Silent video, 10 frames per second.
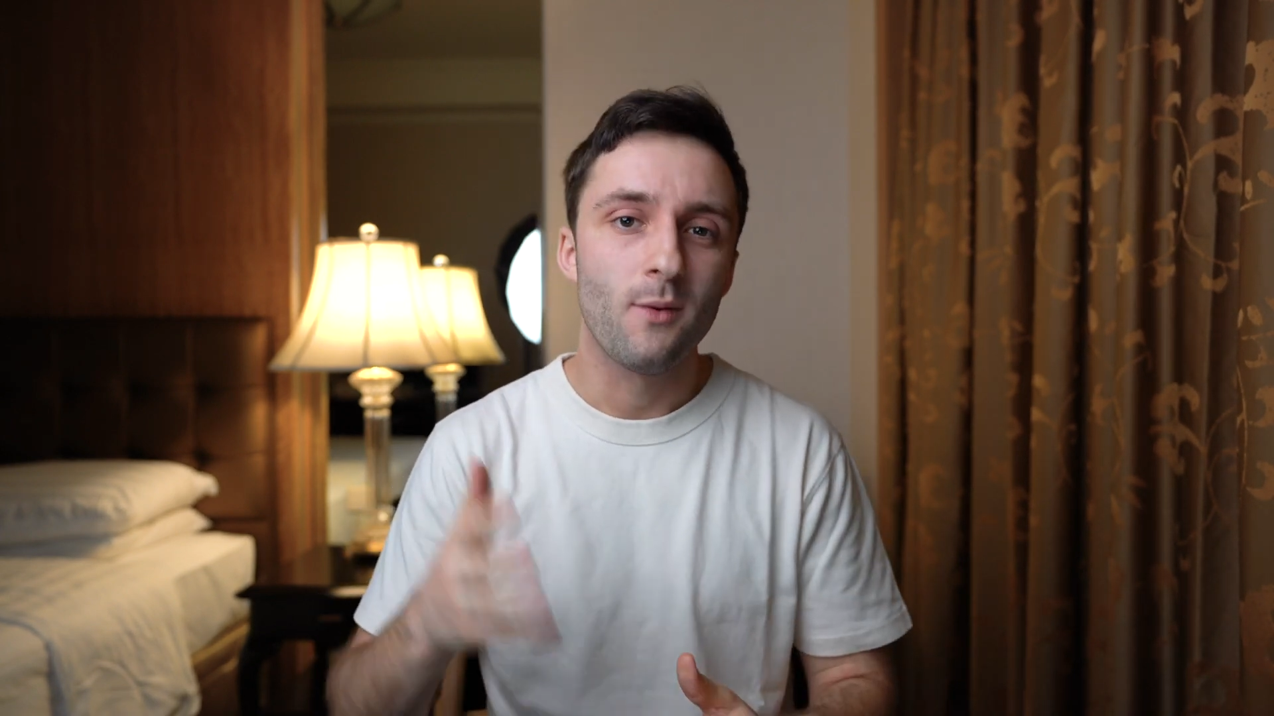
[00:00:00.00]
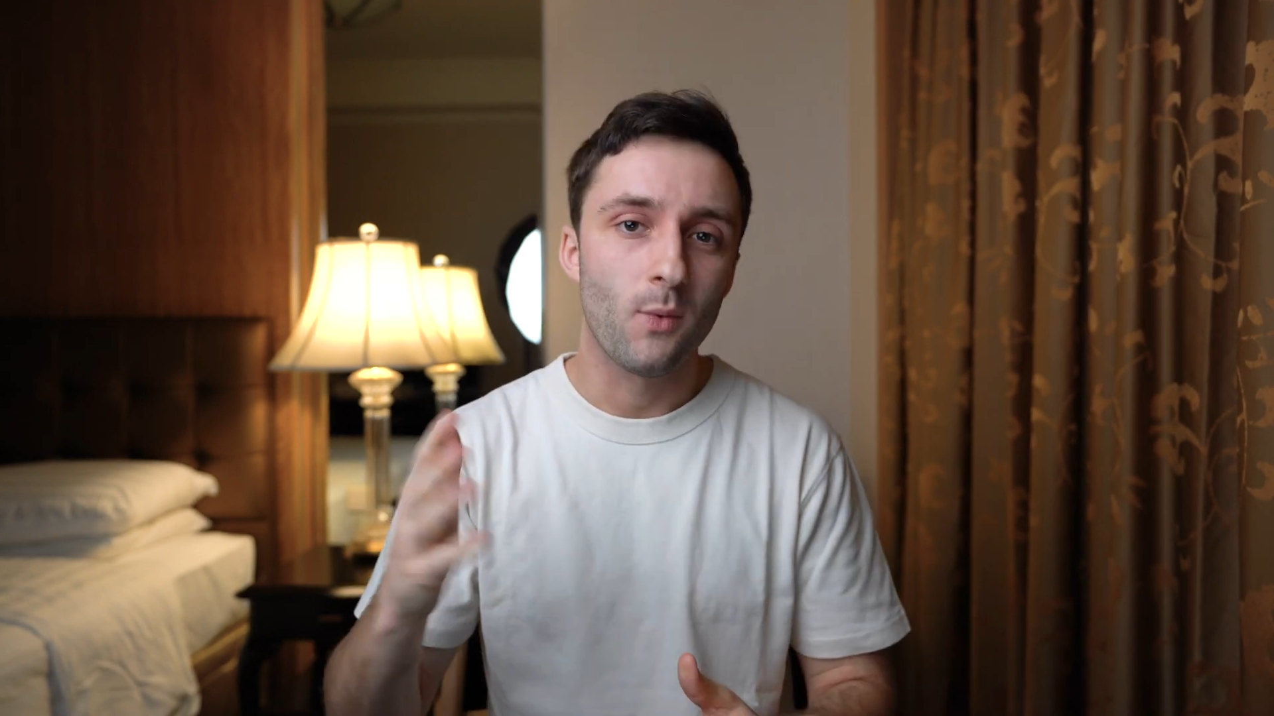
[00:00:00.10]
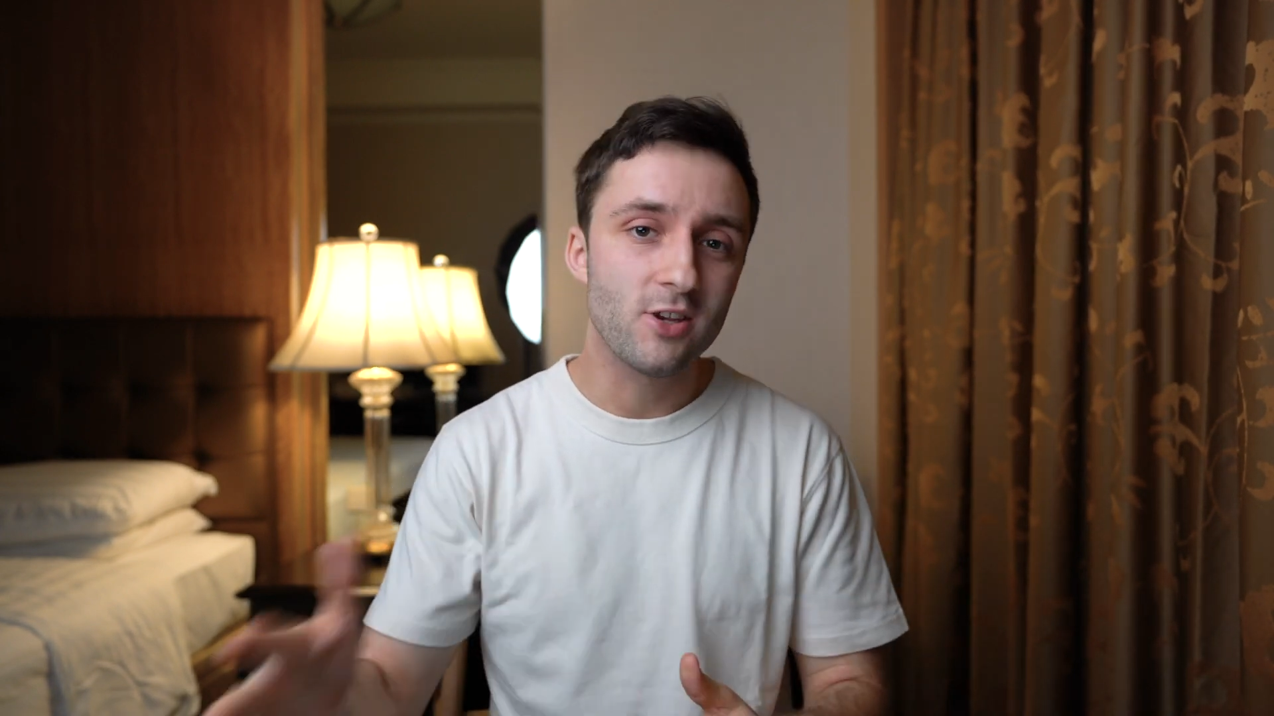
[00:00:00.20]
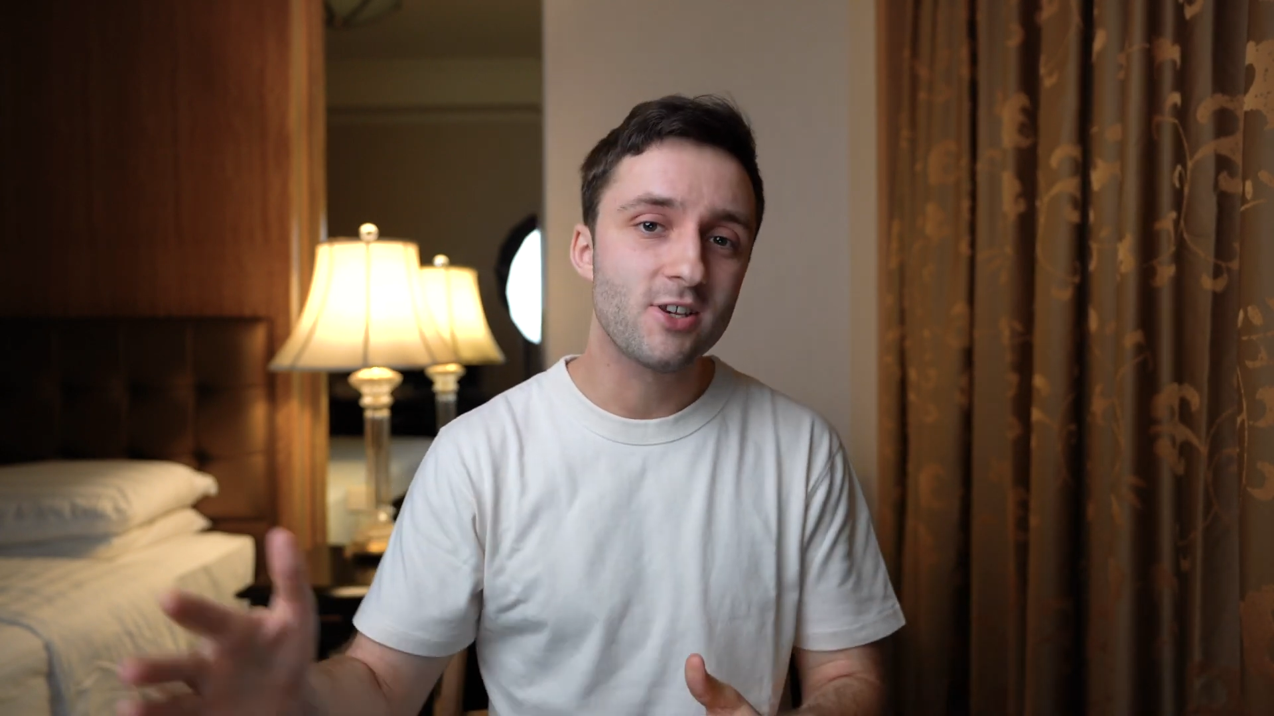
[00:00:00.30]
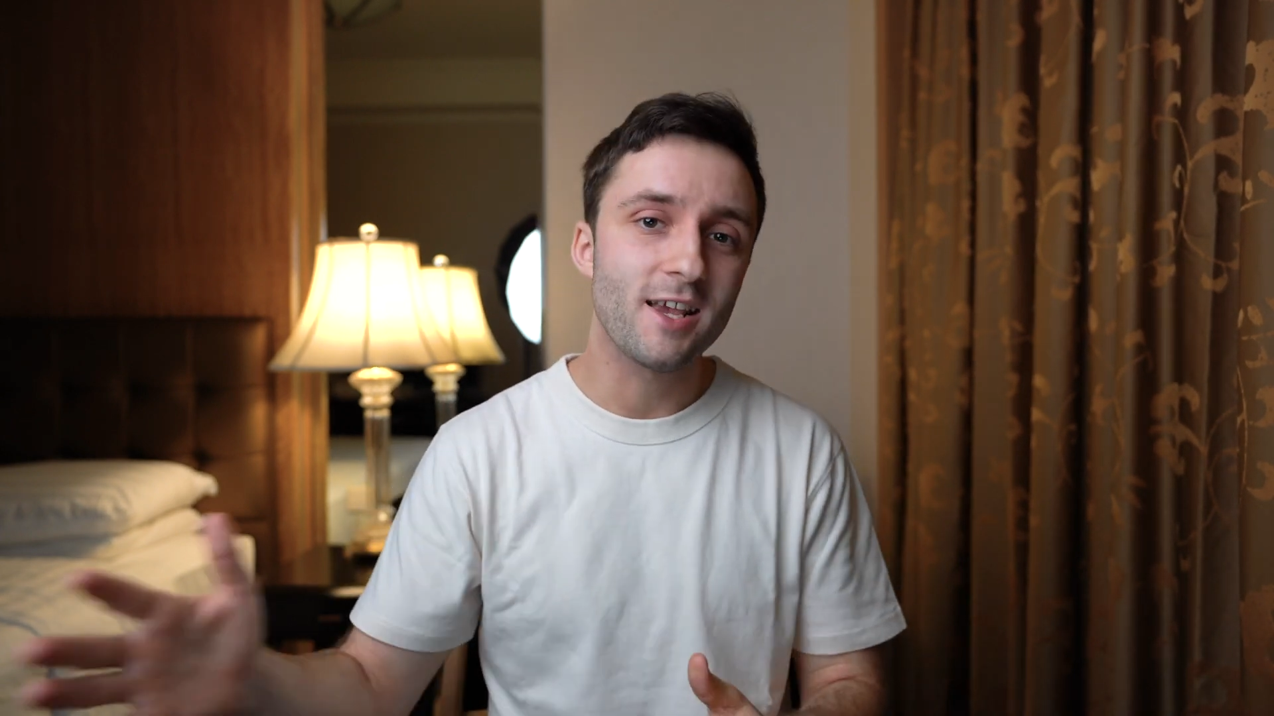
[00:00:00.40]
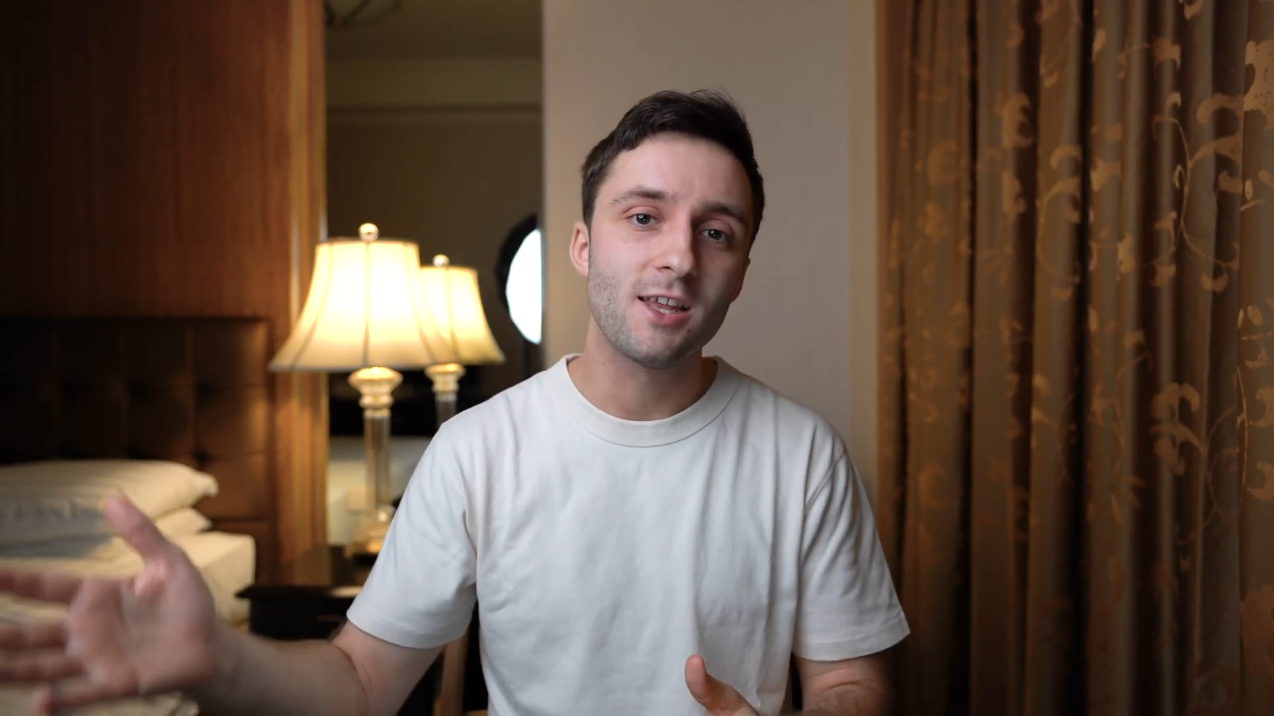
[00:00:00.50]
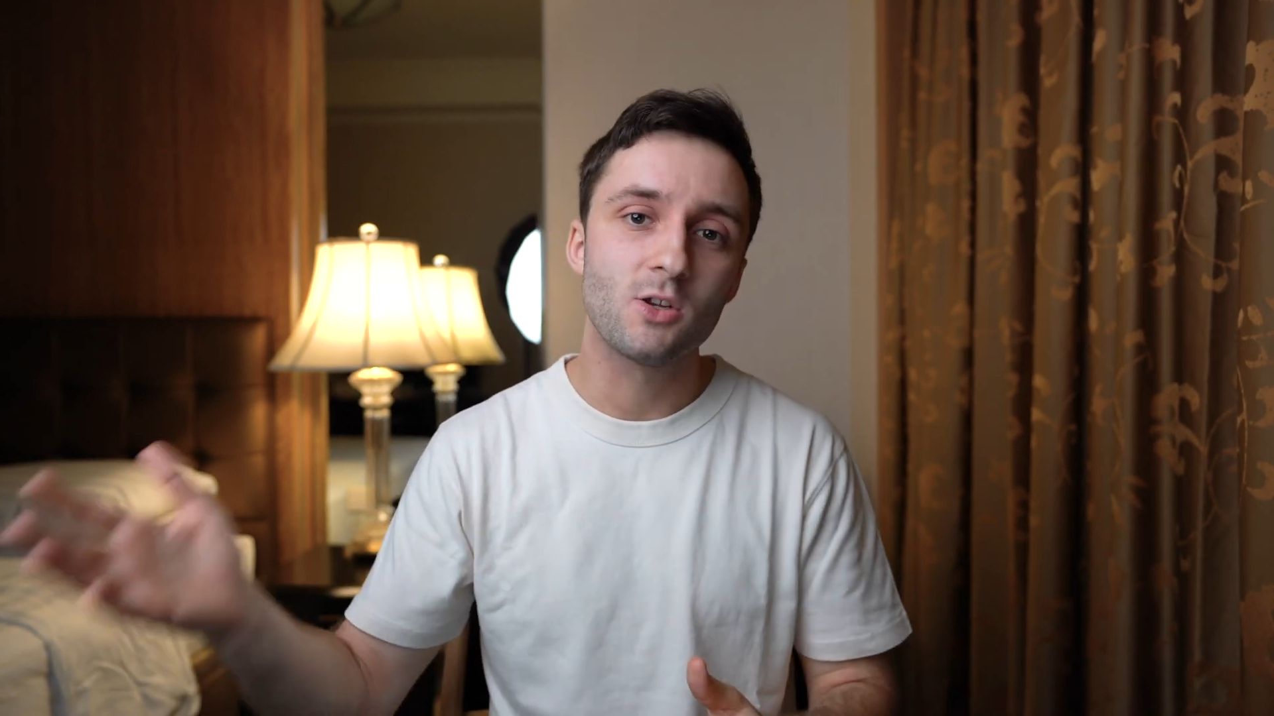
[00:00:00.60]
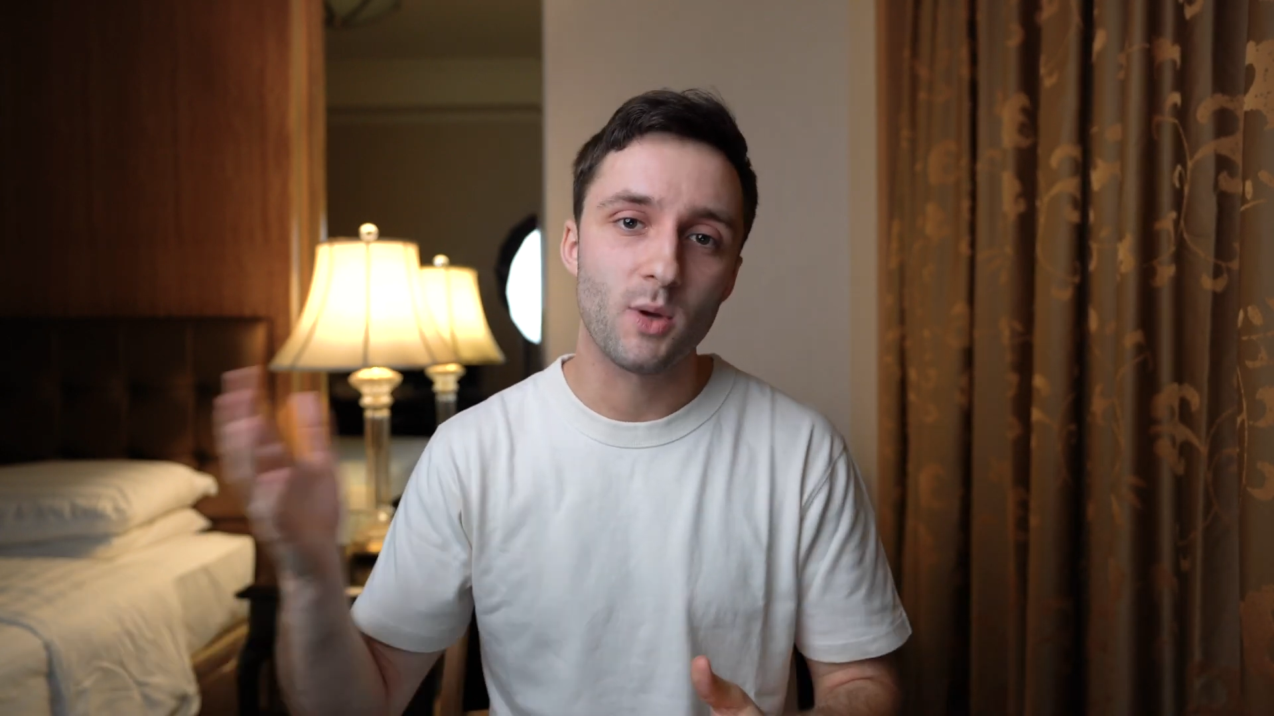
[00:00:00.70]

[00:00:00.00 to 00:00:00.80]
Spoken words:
when you take into